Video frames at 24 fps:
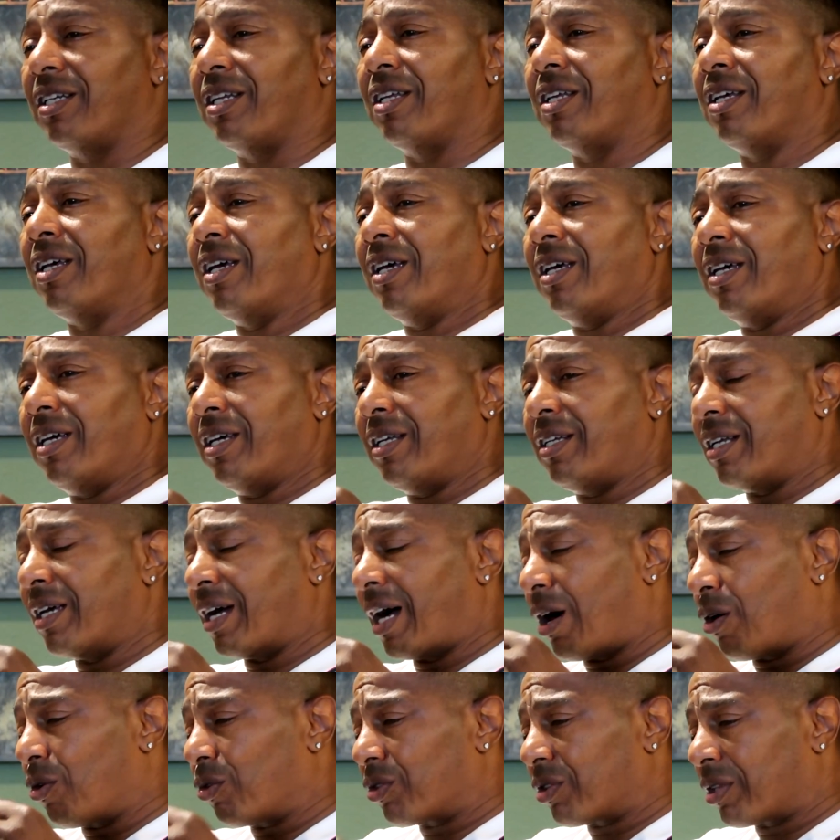and the and the
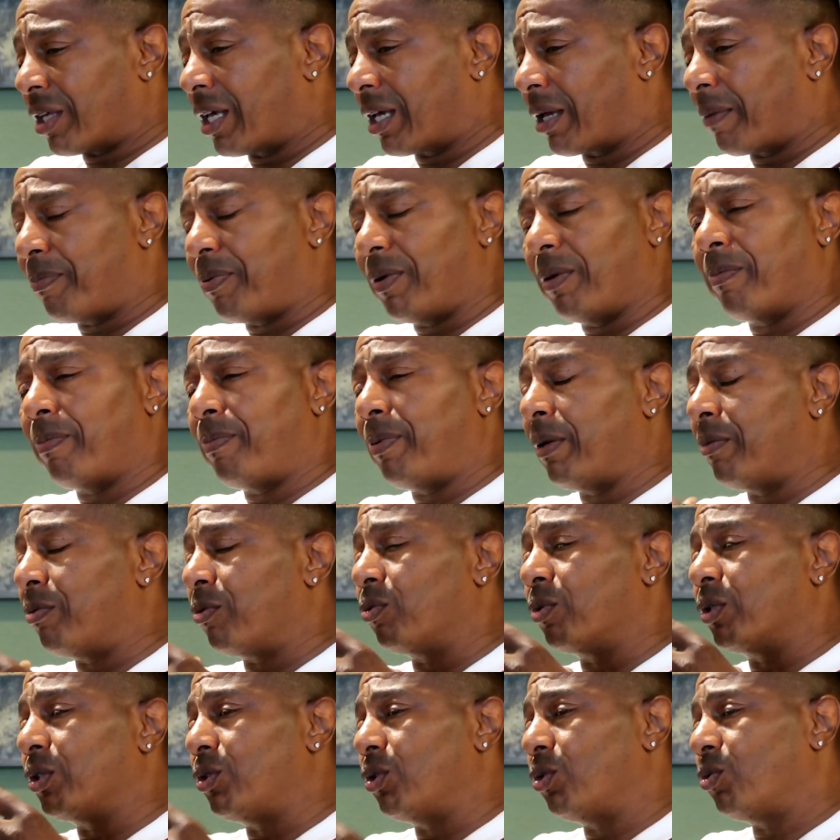outthinking people
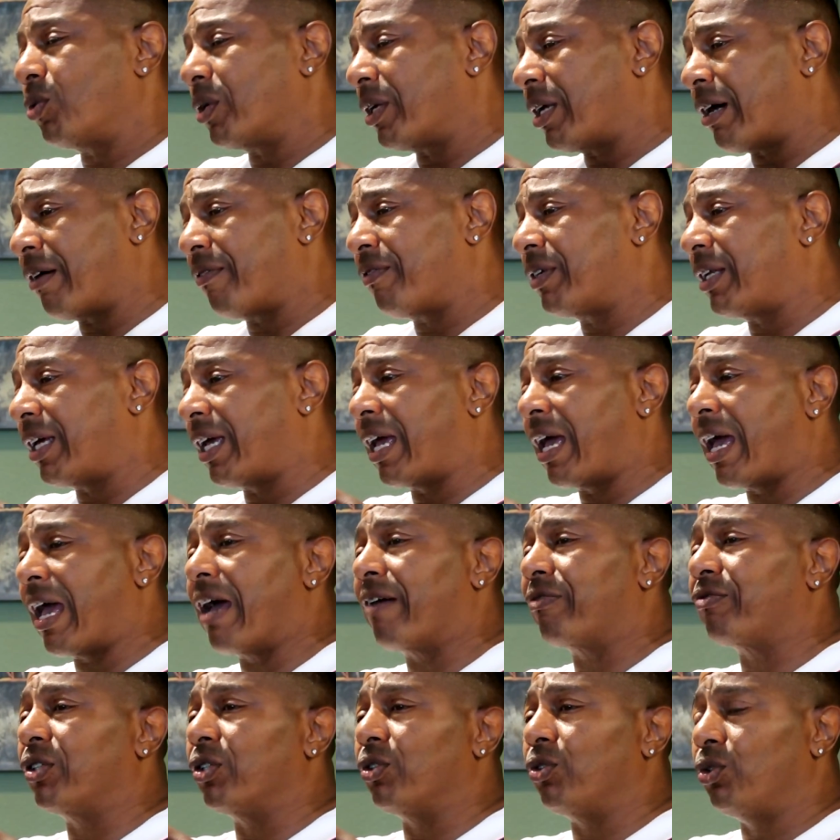people would do whatever they
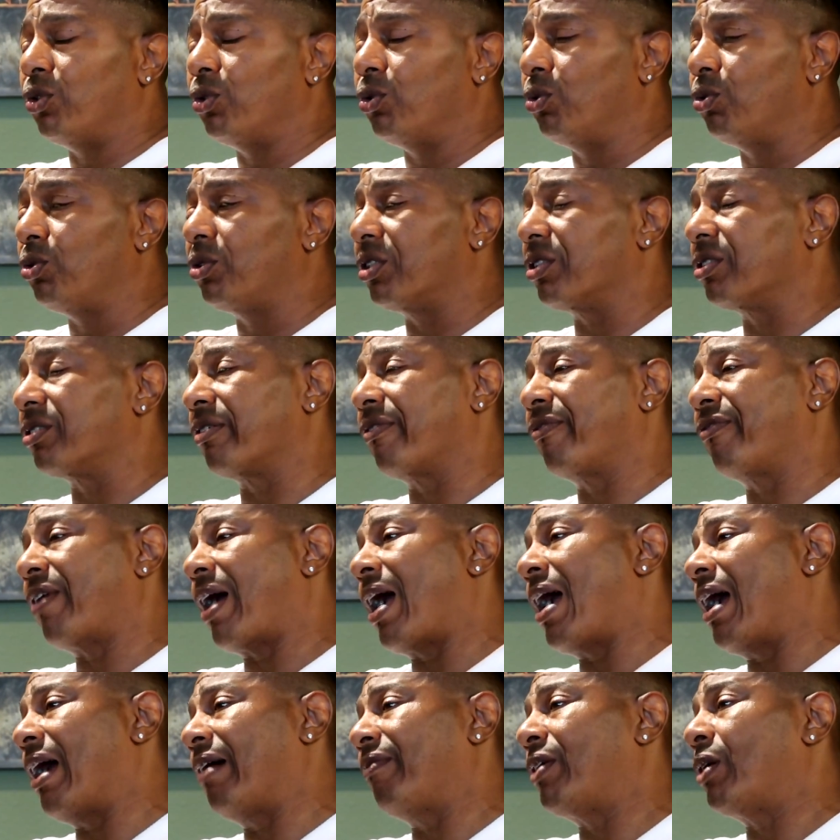have to do to
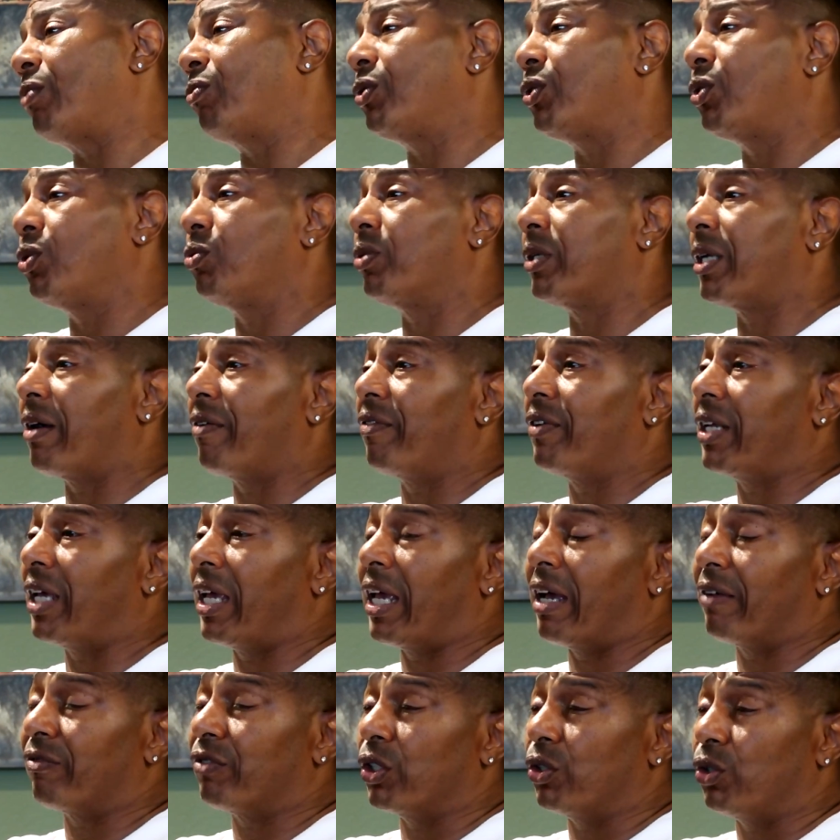survive. They would do whatever
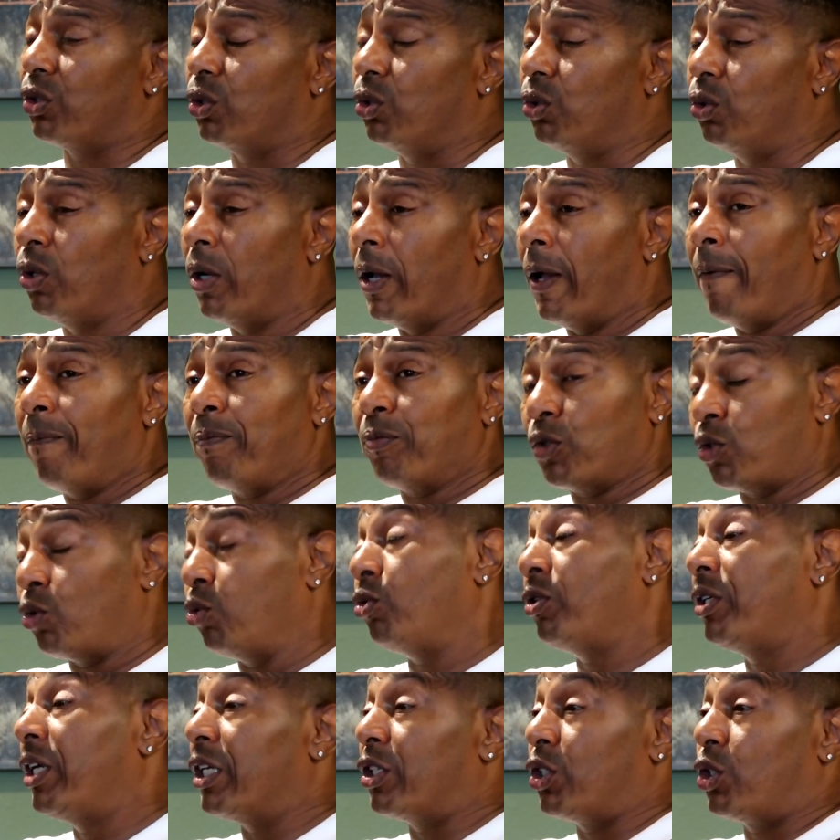they have to do
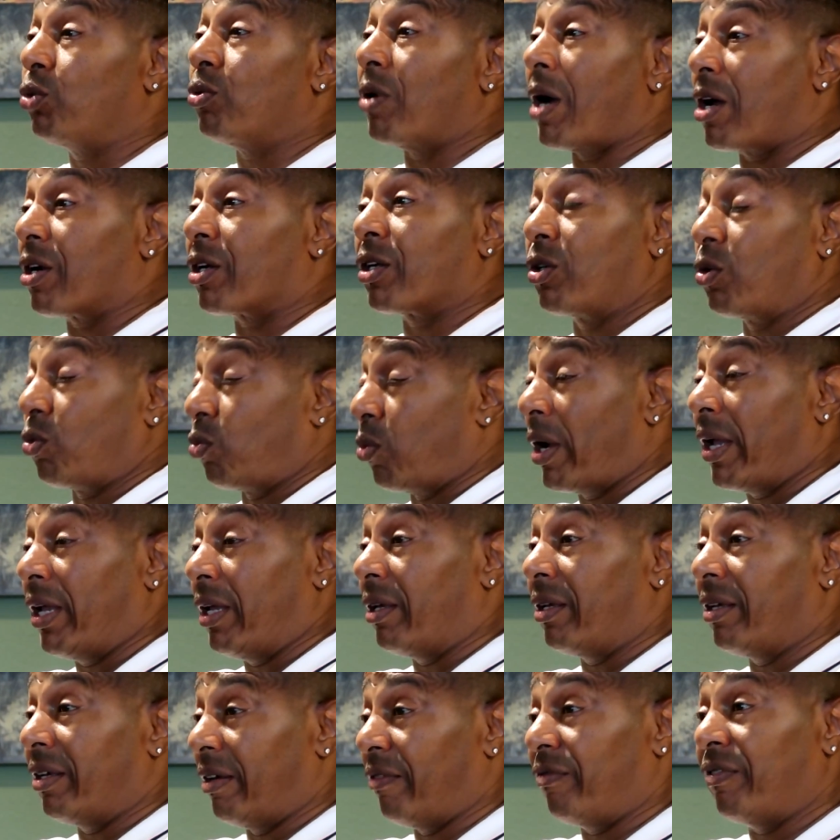to get you out of the
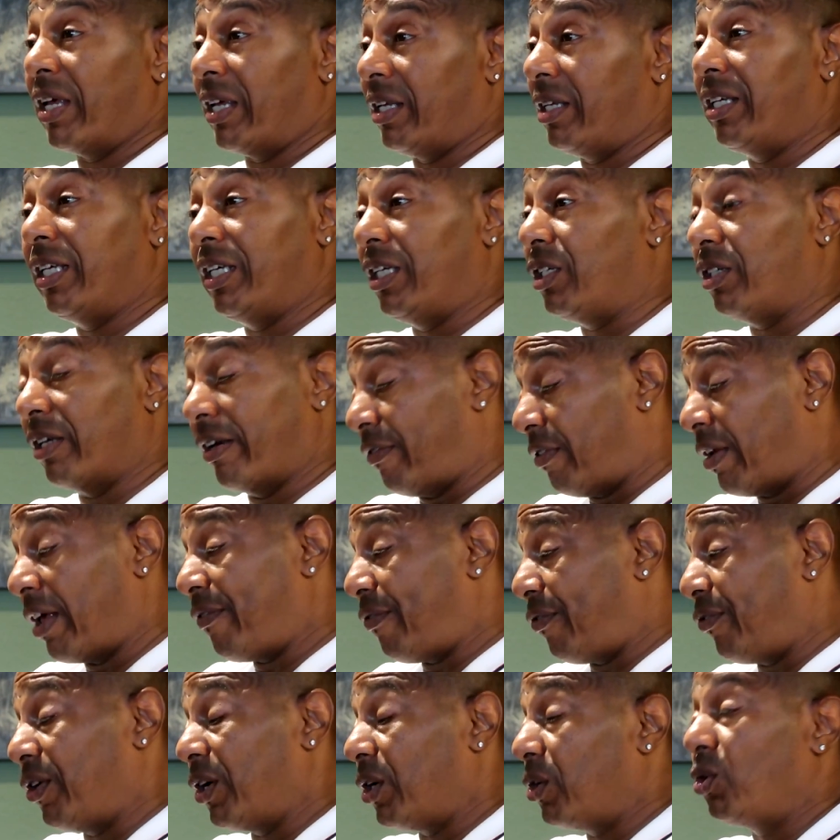way if they need if
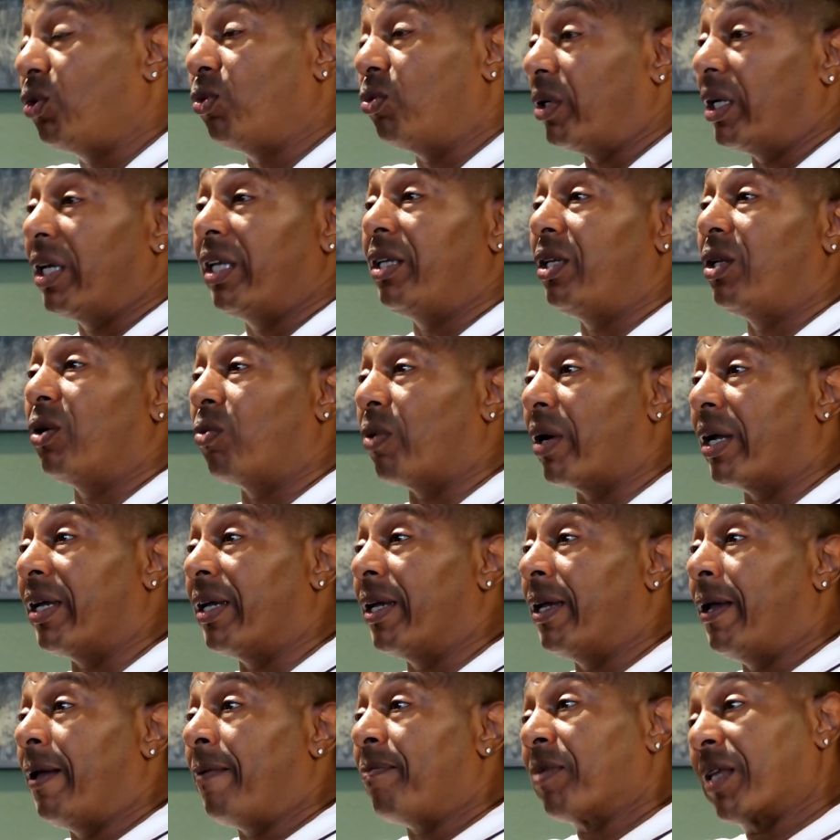they feel you in the
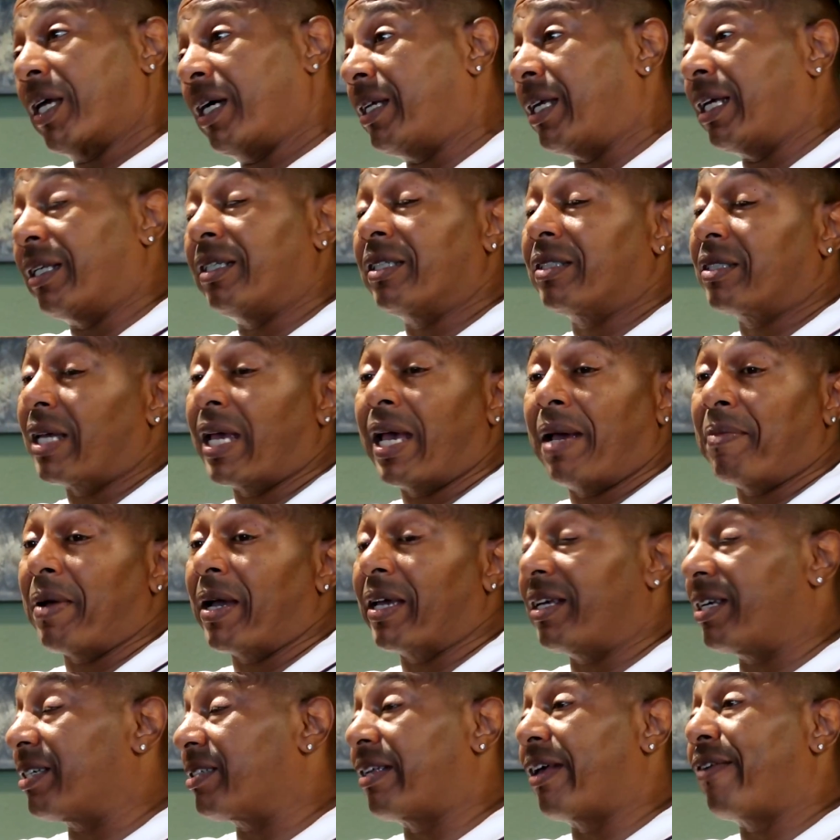way. And at the time,
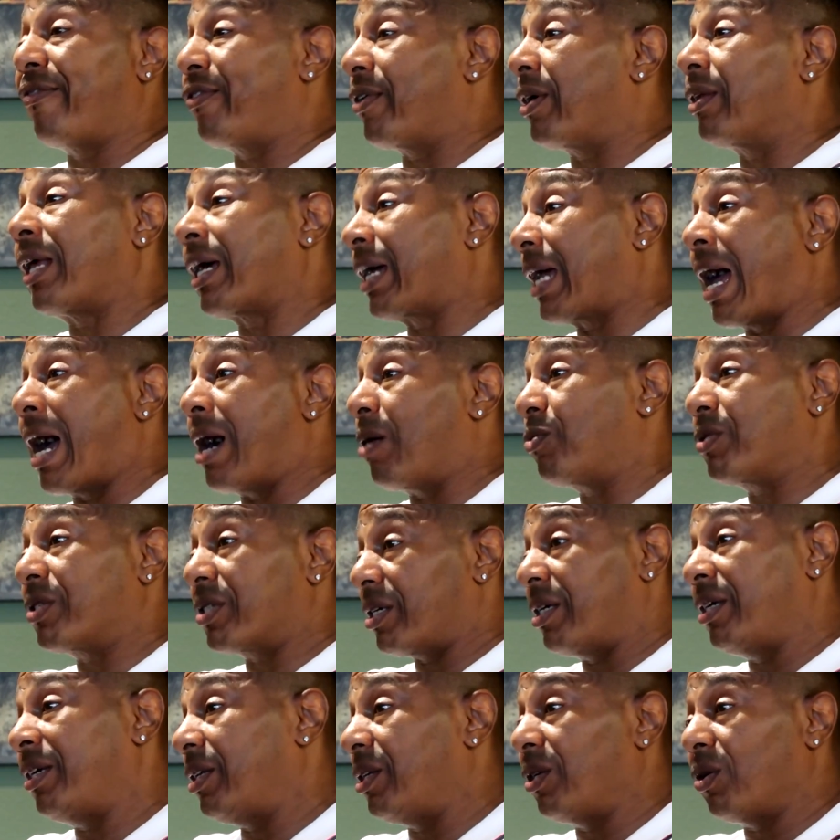I guess they felt like I
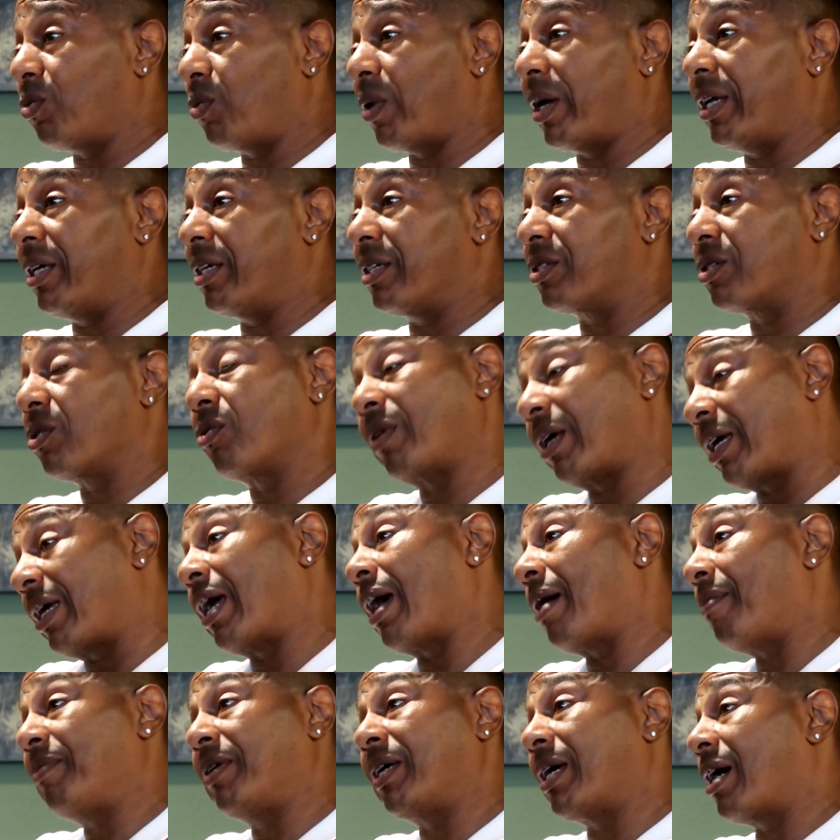was in the way, so they
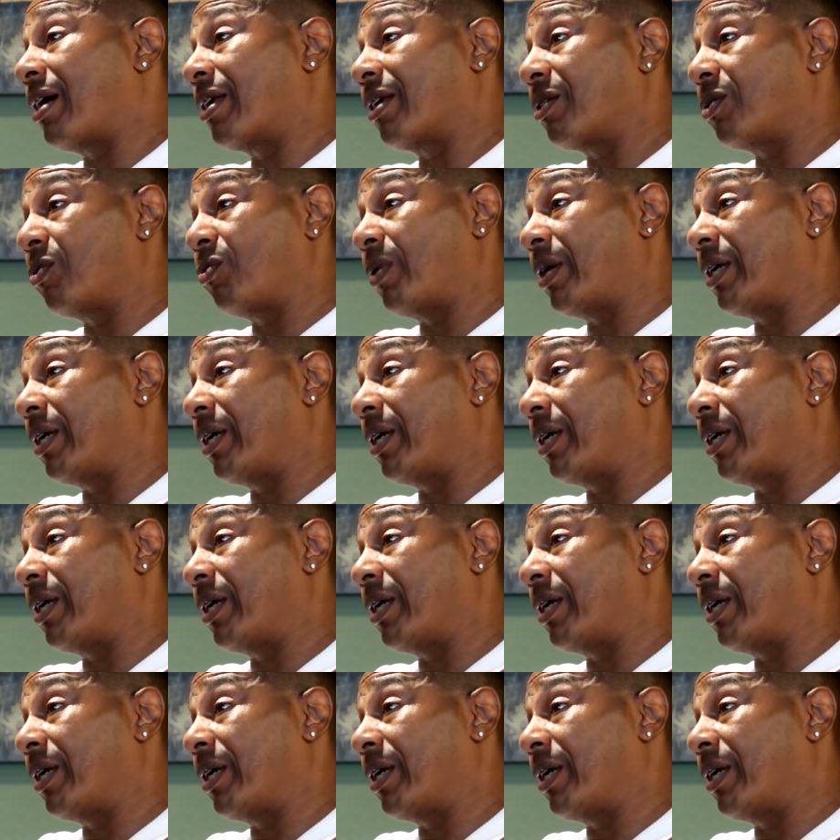got me out of the